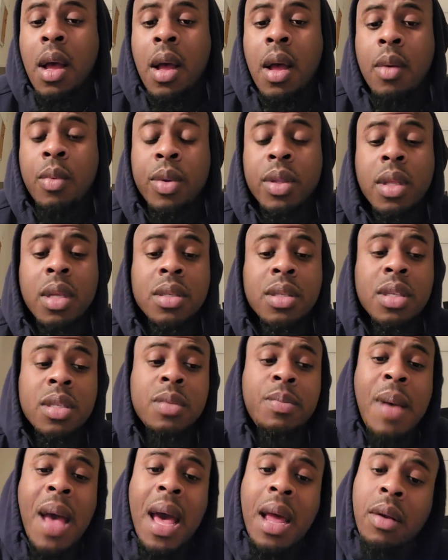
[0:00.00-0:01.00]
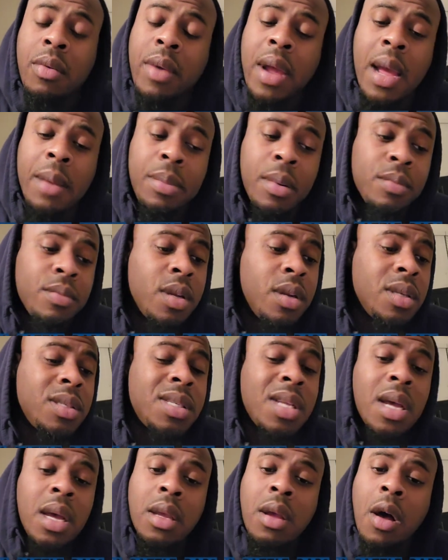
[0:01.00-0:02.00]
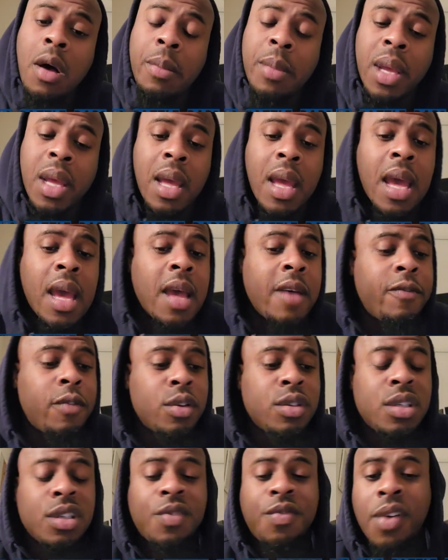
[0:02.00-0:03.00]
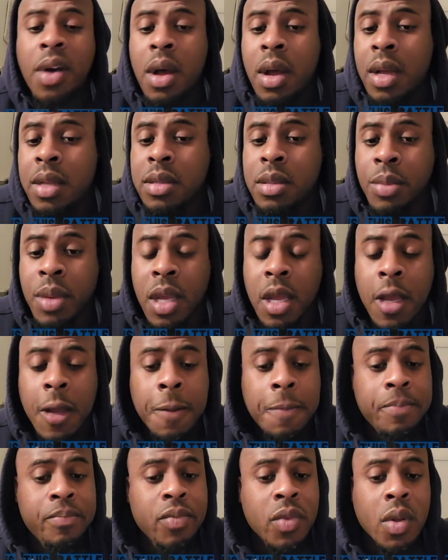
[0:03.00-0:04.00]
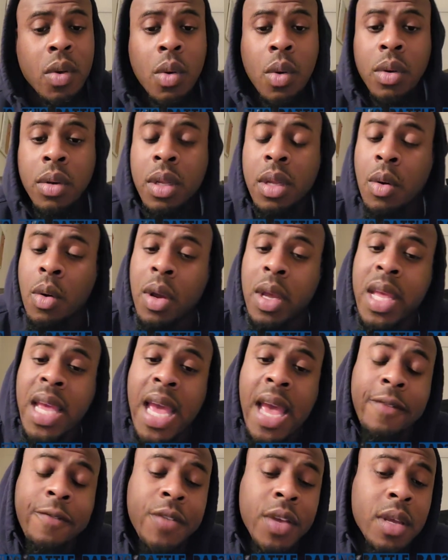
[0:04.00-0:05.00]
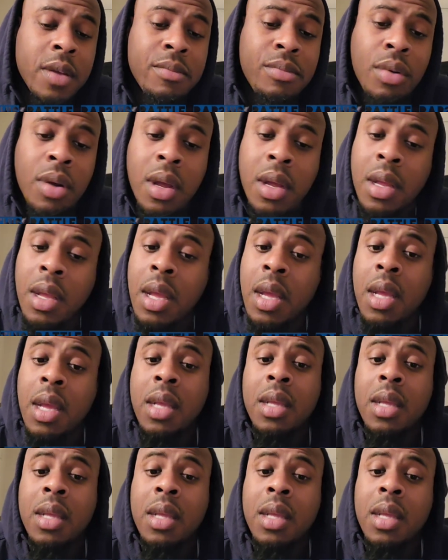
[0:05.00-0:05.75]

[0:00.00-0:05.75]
with this battle rap. I'm here to tell y'all, man, Ab versus Fonz, man, on Caffeine, bro.